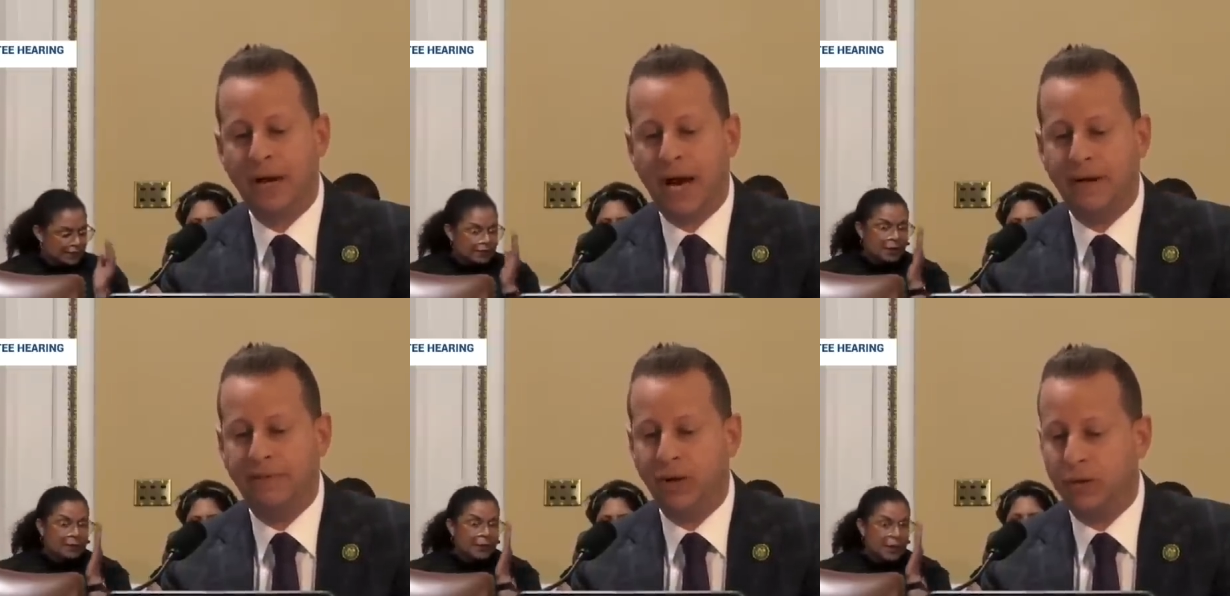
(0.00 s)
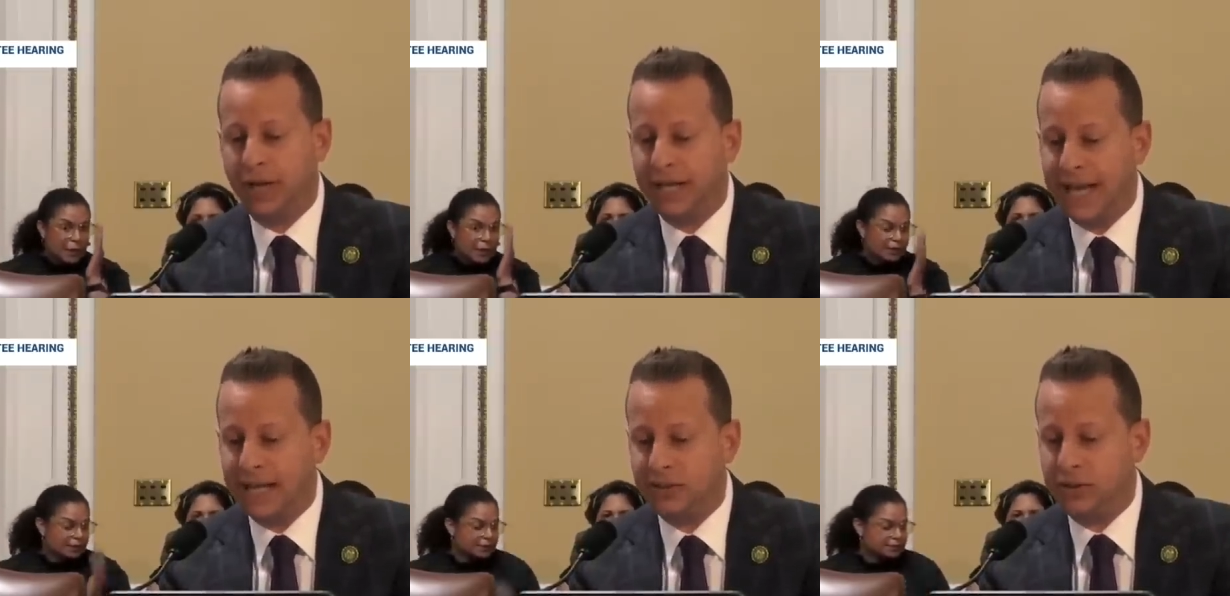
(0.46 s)
Speaker 1: And if you don't
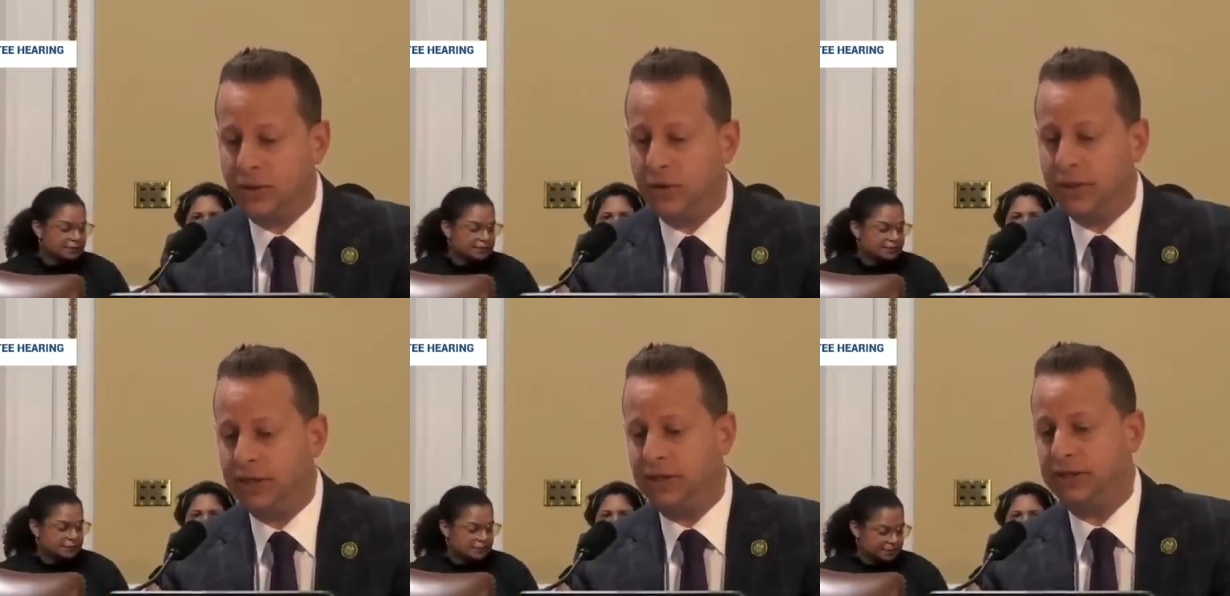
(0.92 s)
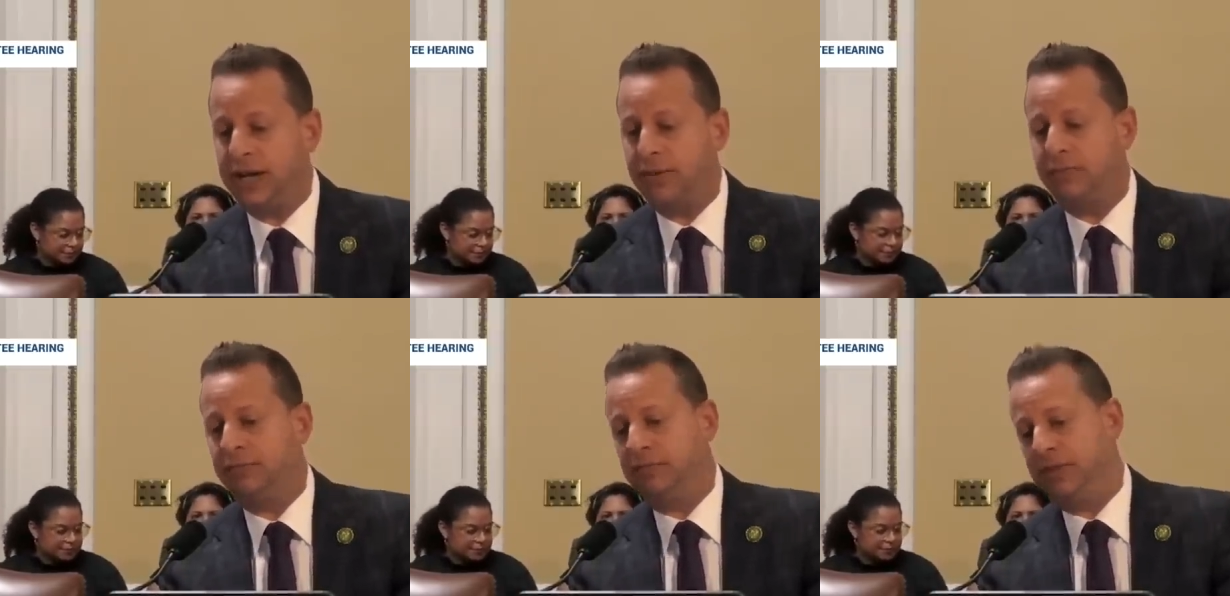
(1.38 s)
like that slogan, because
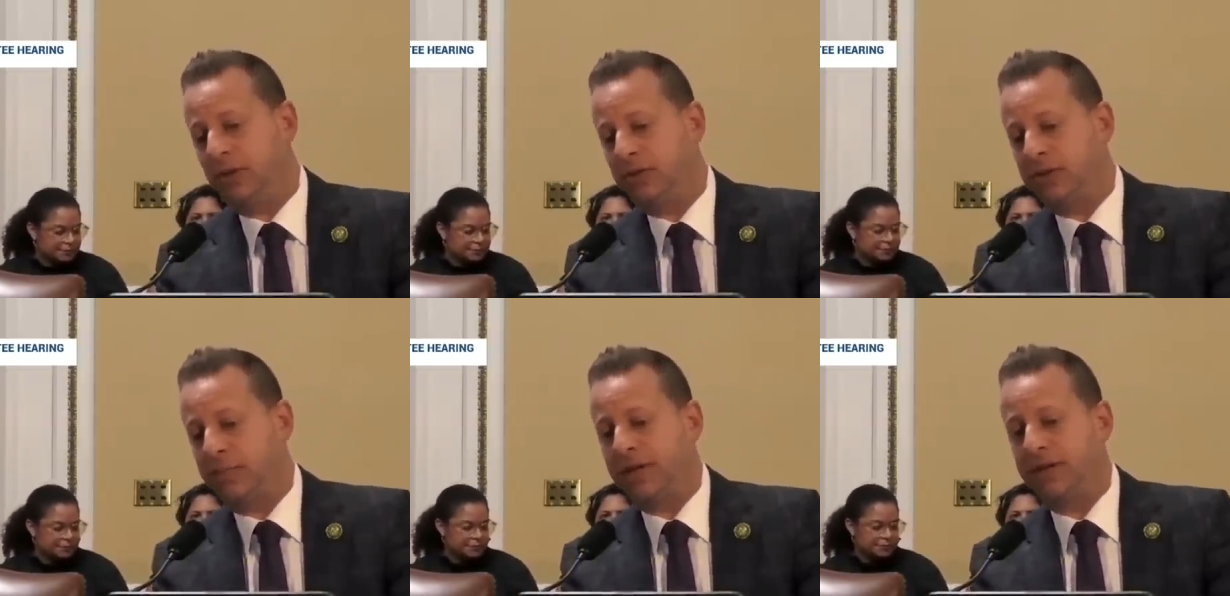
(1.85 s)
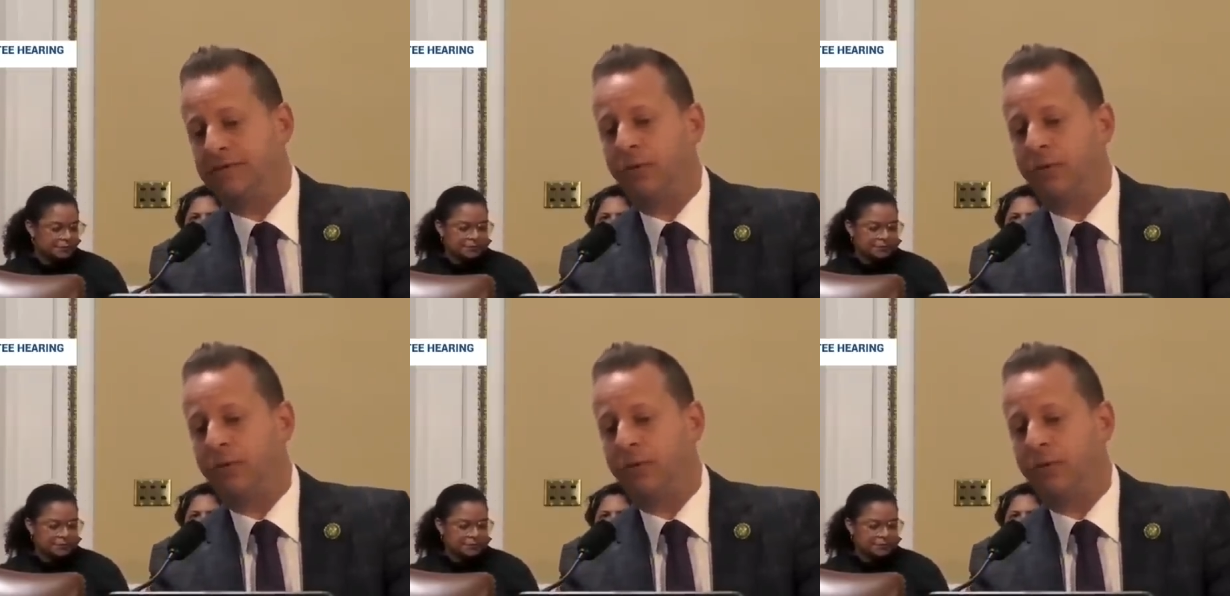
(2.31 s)
that you know something of